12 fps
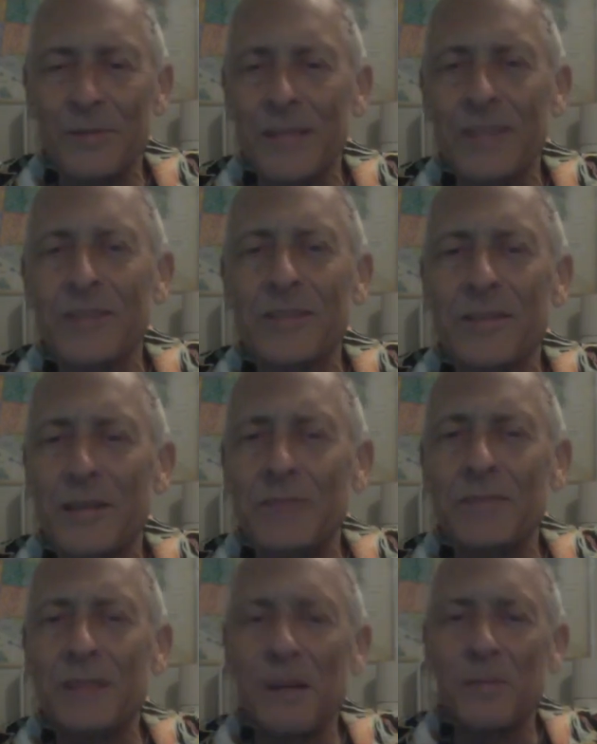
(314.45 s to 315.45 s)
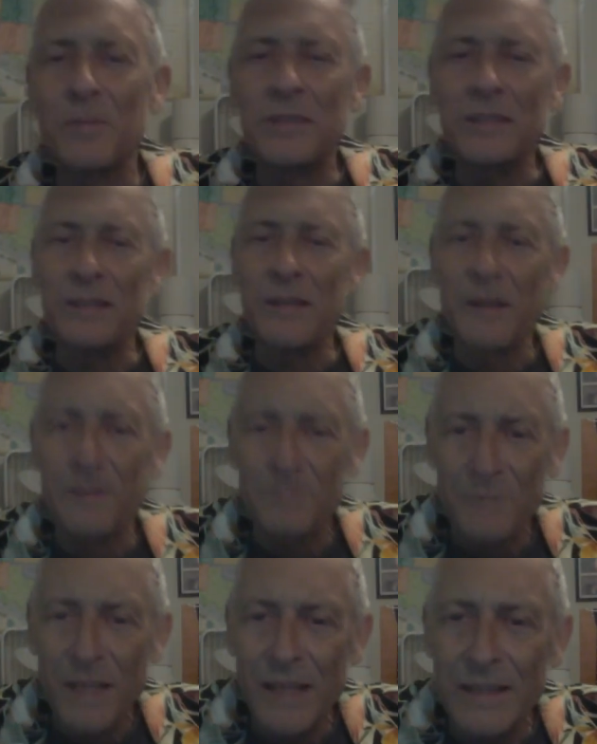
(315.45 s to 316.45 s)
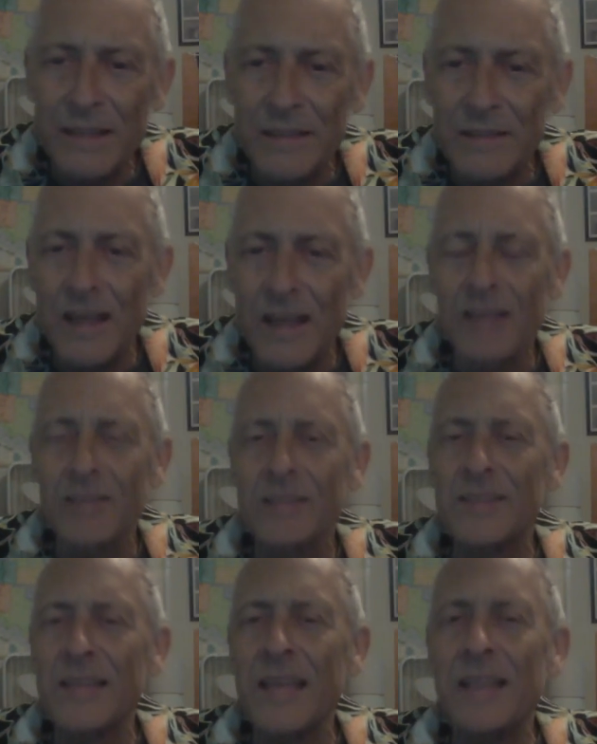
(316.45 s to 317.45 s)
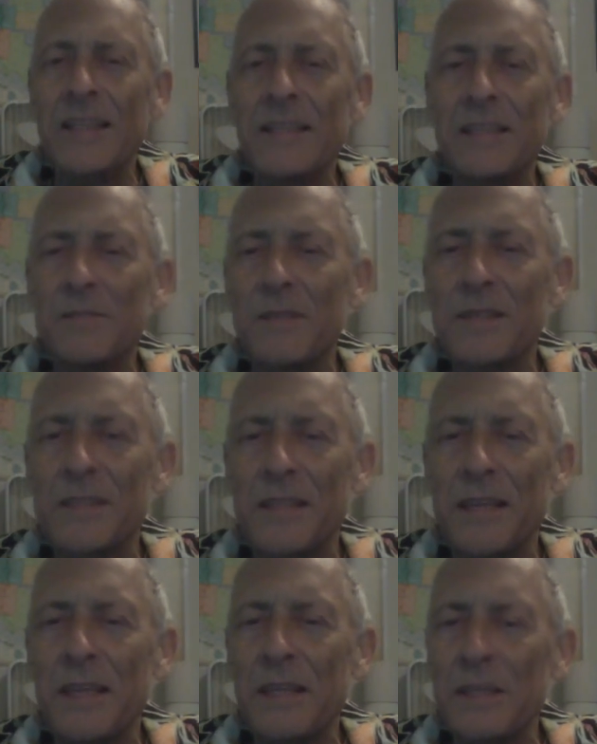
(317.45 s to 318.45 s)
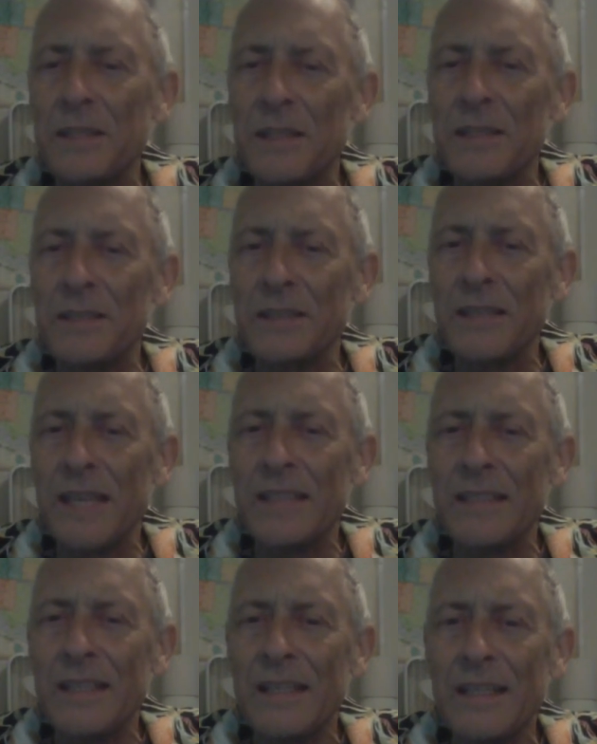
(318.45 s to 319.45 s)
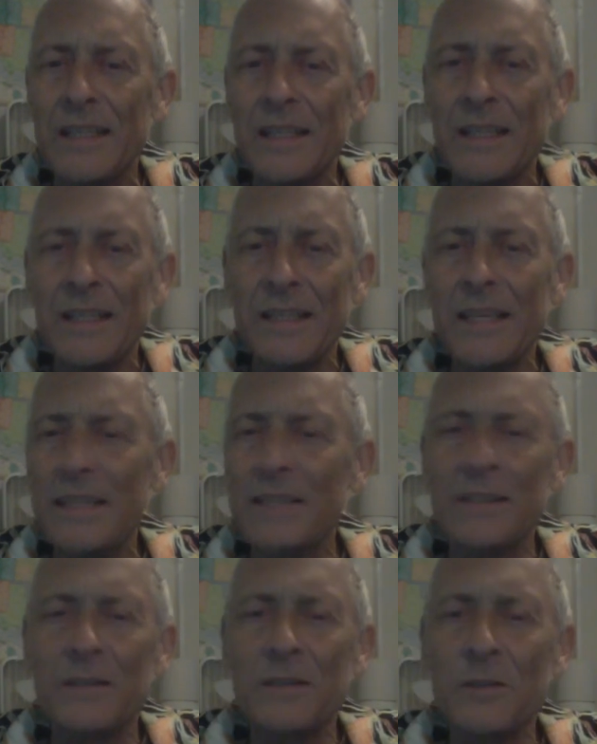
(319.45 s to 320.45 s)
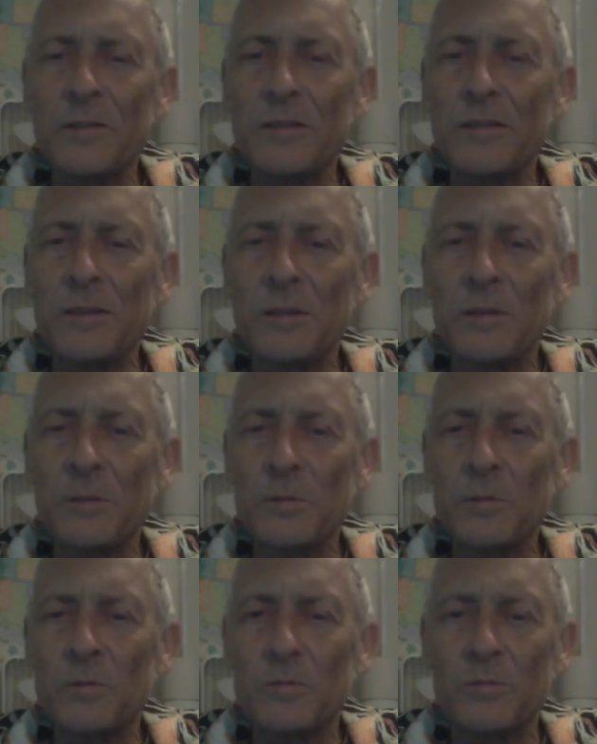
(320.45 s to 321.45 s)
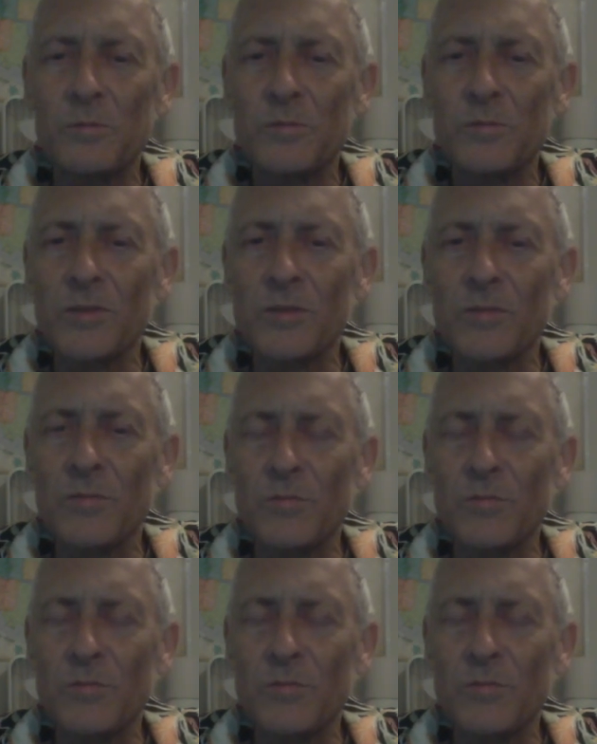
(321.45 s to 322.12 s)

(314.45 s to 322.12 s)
They just left it up in the air. And then the Senate investigated it, and they concluded there just,